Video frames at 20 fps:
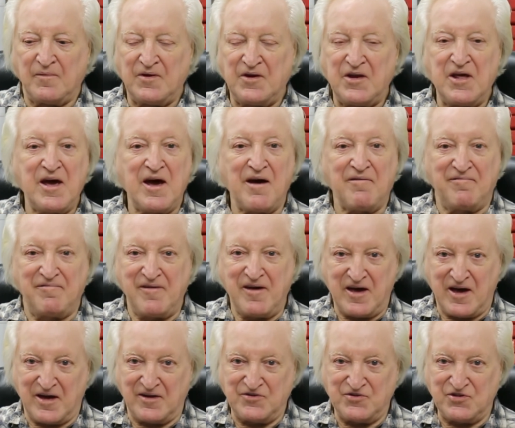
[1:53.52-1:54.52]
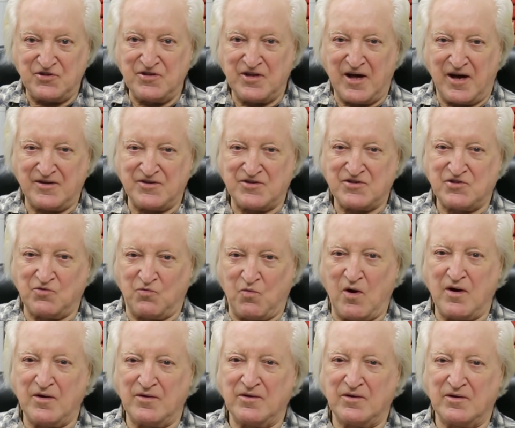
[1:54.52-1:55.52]
DFV engine. That's the
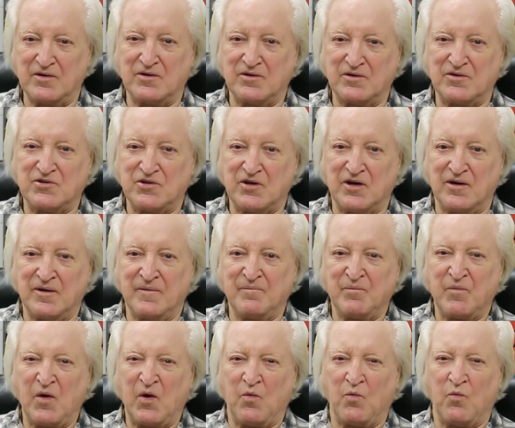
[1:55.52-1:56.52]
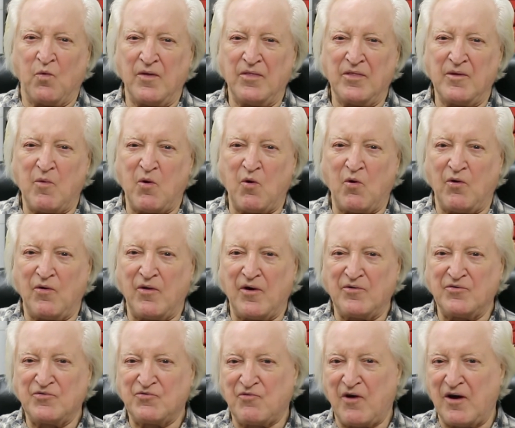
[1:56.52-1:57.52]
one that won them all
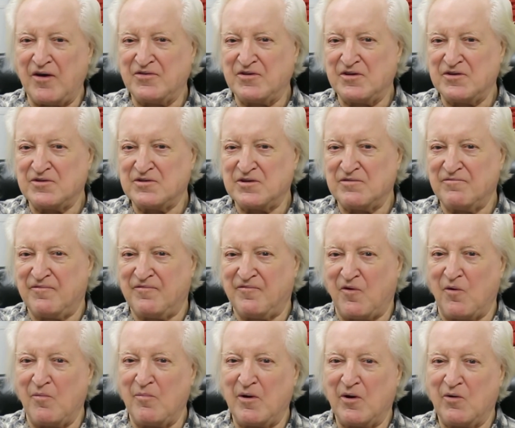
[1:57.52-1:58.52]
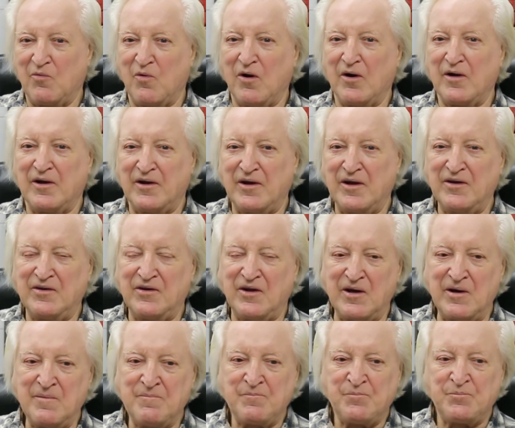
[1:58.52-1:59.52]
those races in Formula One and
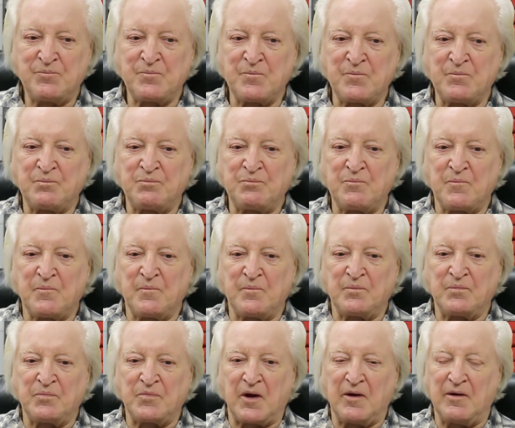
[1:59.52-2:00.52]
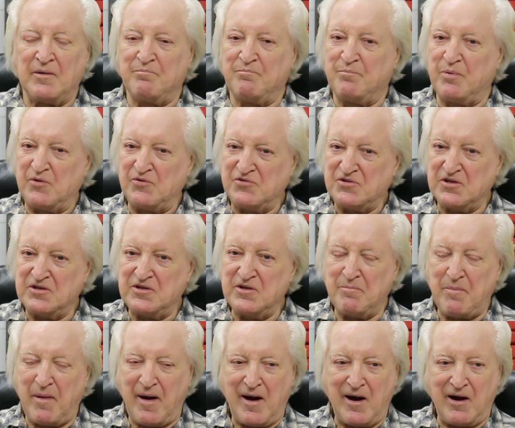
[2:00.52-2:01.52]
Indy. It boosted the
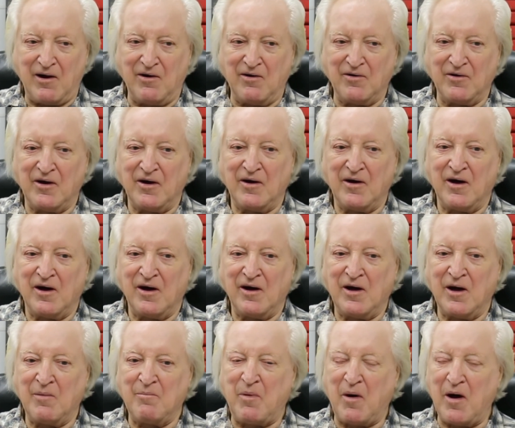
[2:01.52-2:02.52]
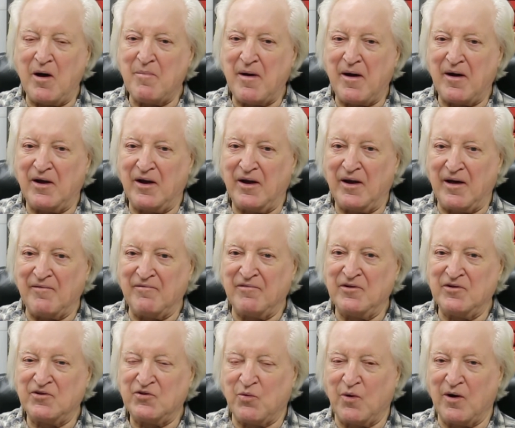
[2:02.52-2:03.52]
power by about 11
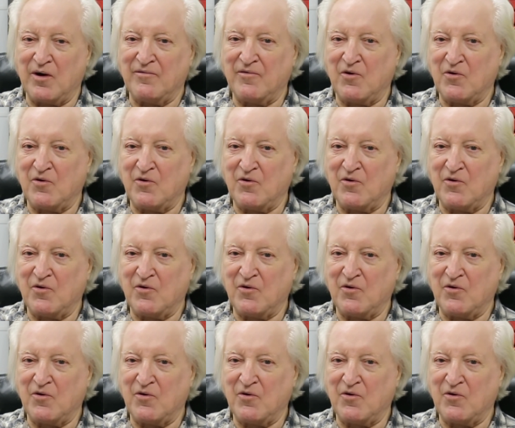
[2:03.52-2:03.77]
or 12